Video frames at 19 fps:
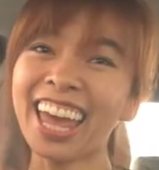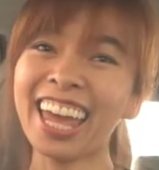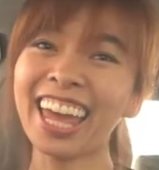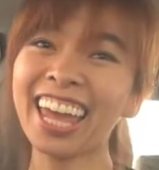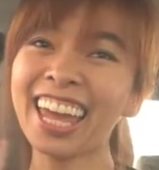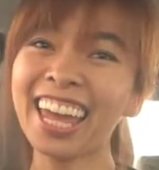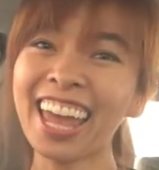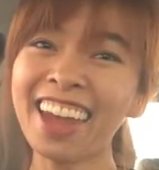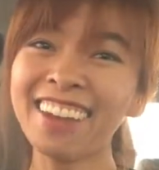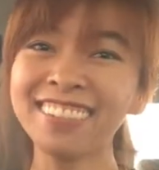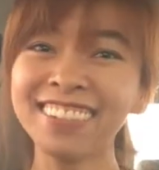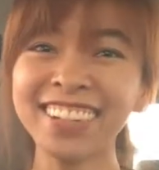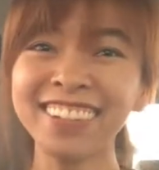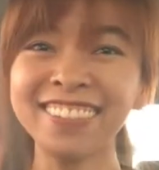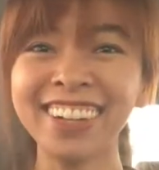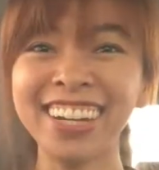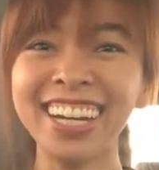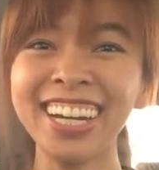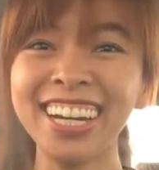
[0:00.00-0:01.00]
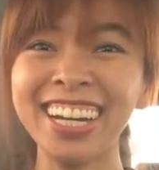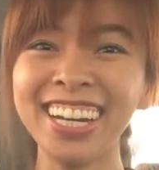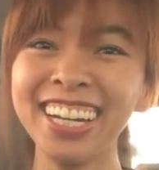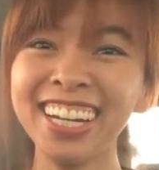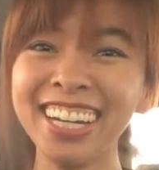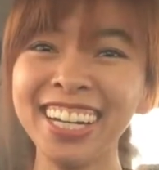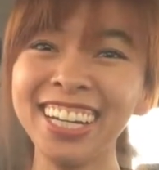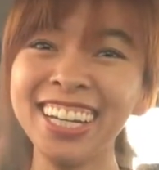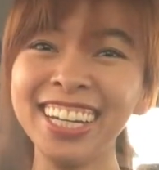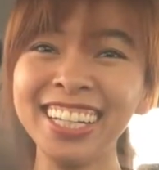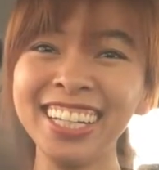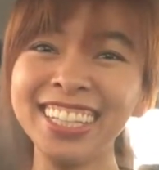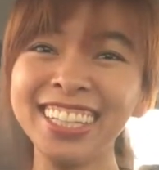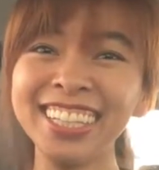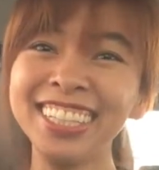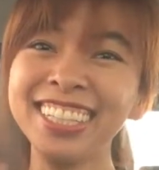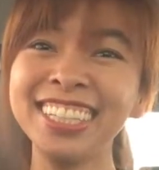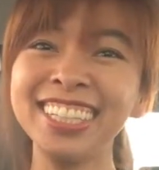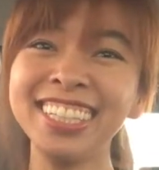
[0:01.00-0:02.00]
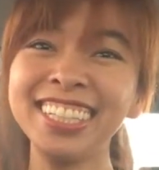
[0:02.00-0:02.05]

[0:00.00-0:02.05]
Hey everyone!